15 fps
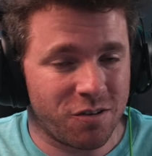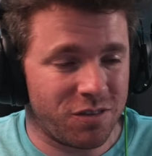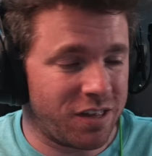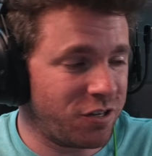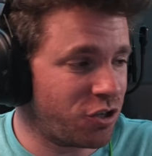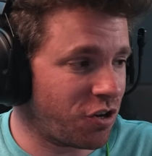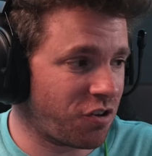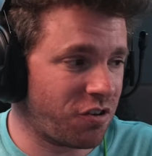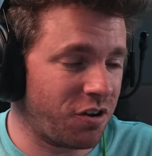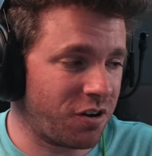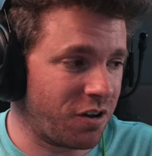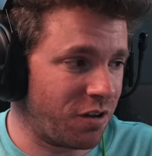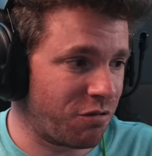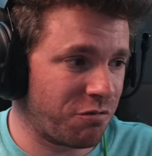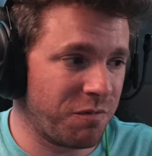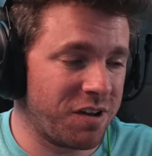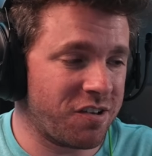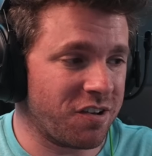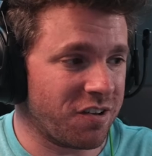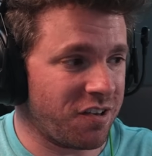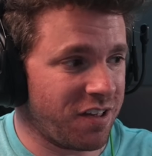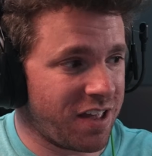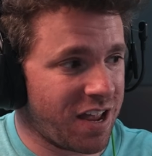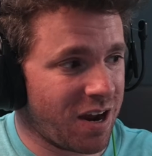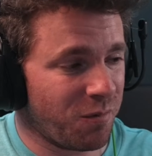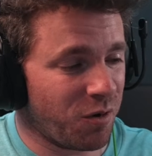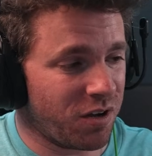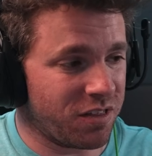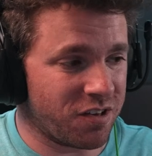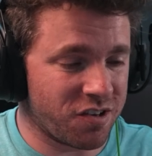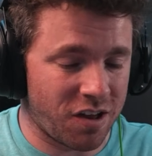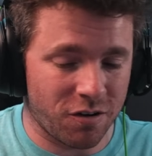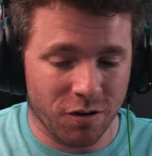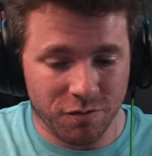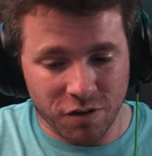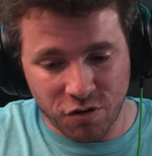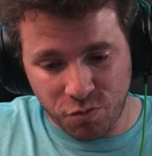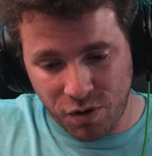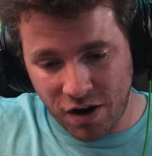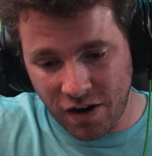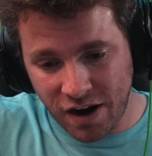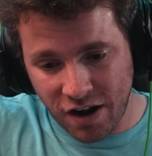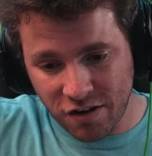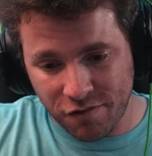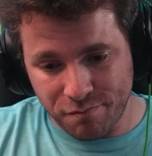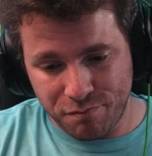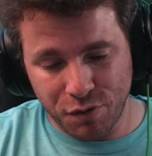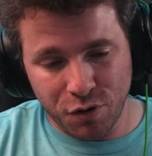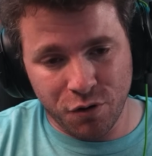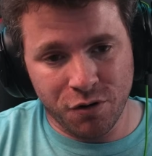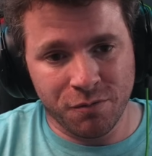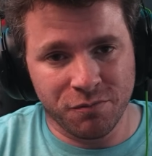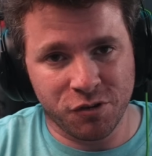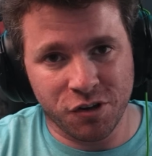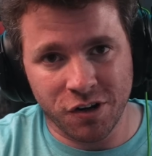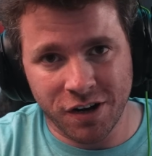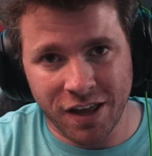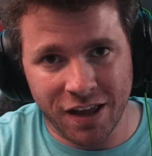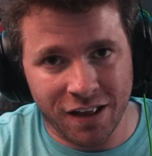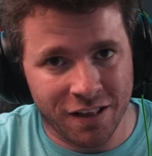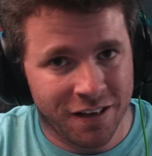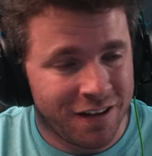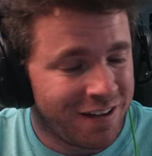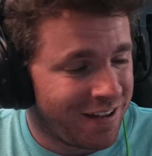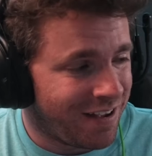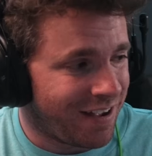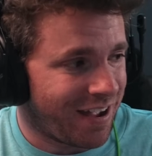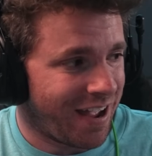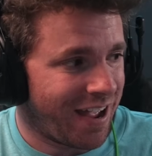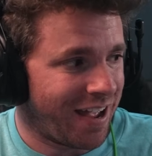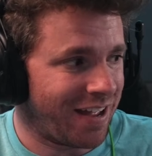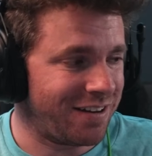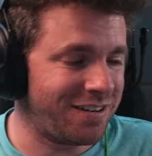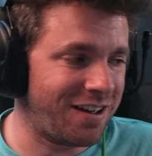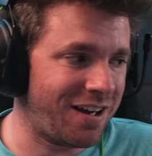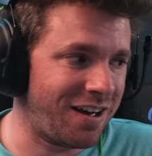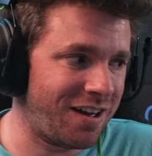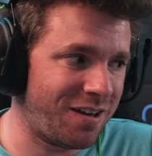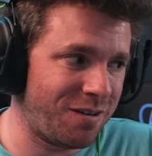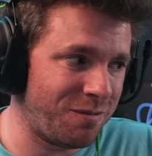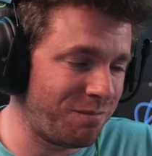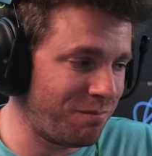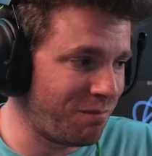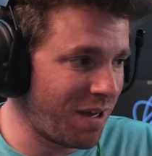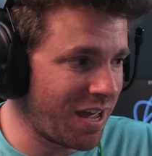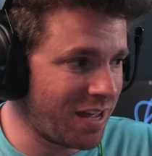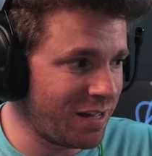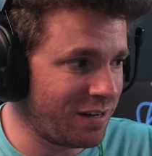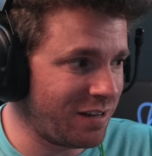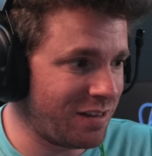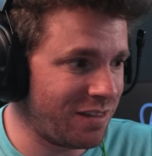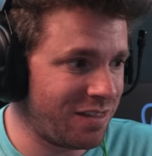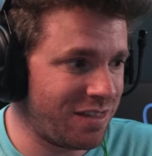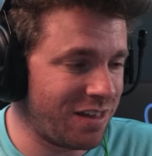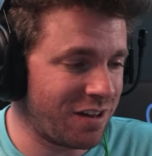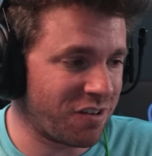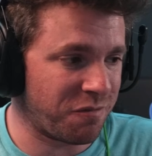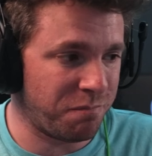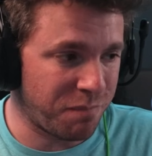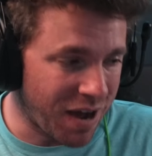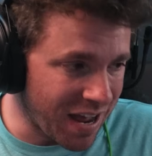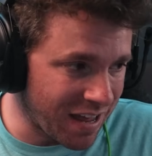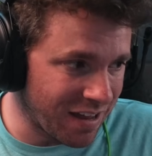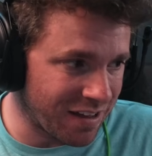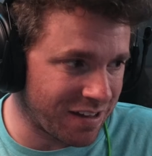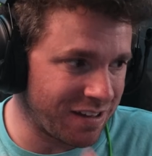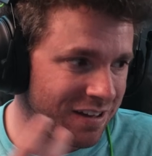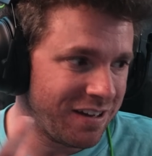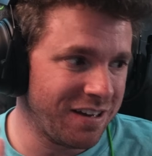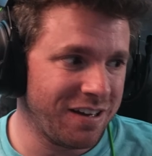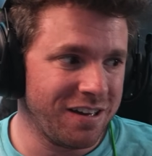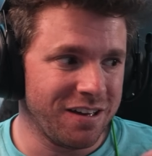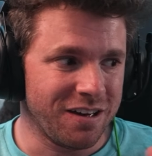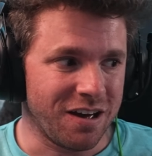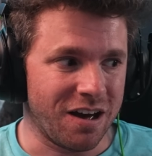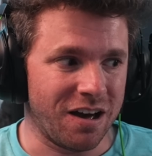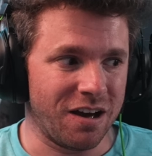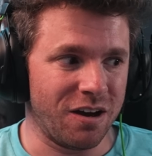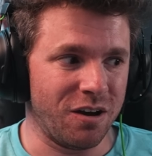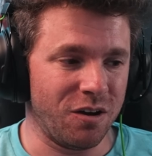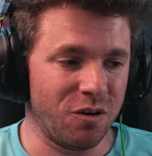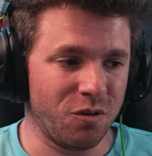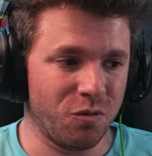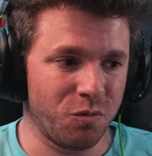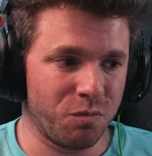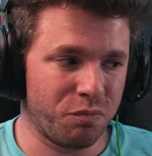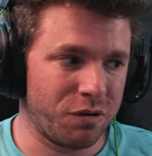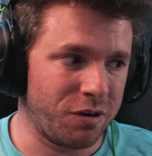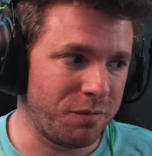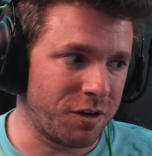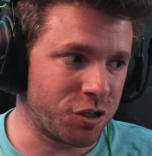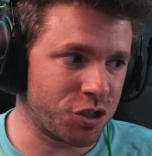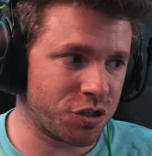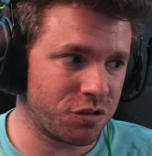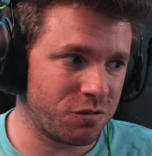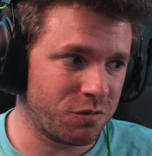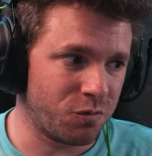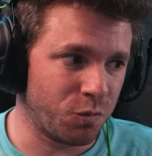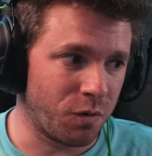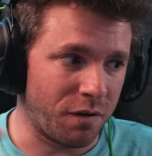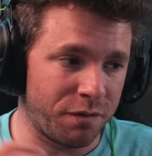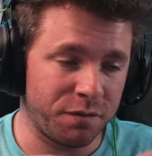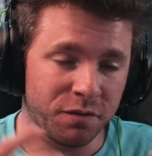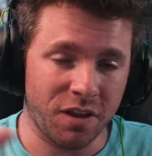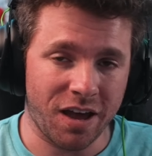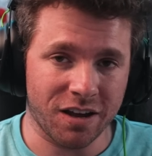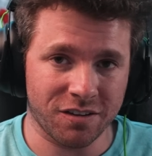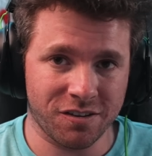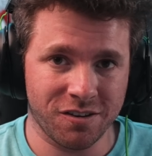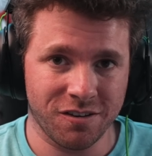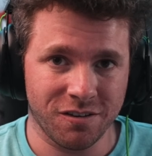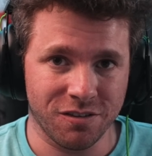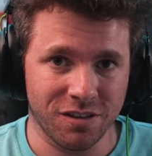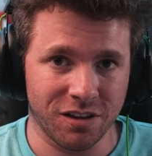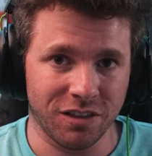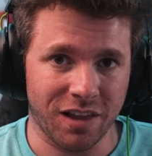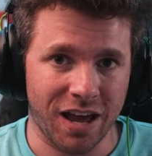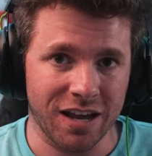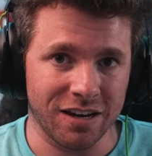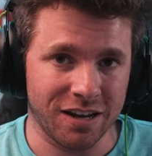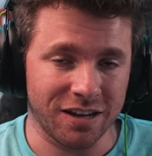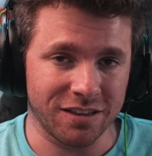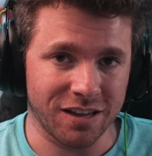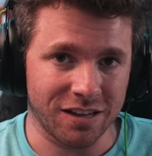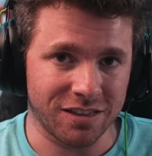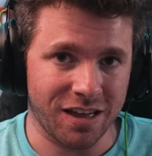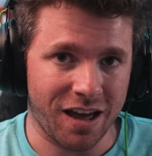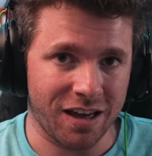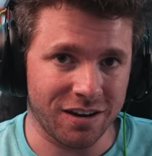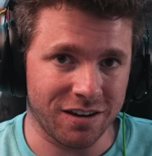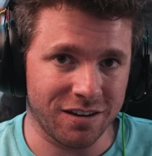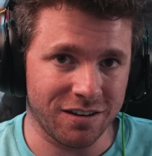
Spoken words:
they just took a 360 camera in the center of this warehouse, boom, took it, and made this bike pretty much reflect the lighting that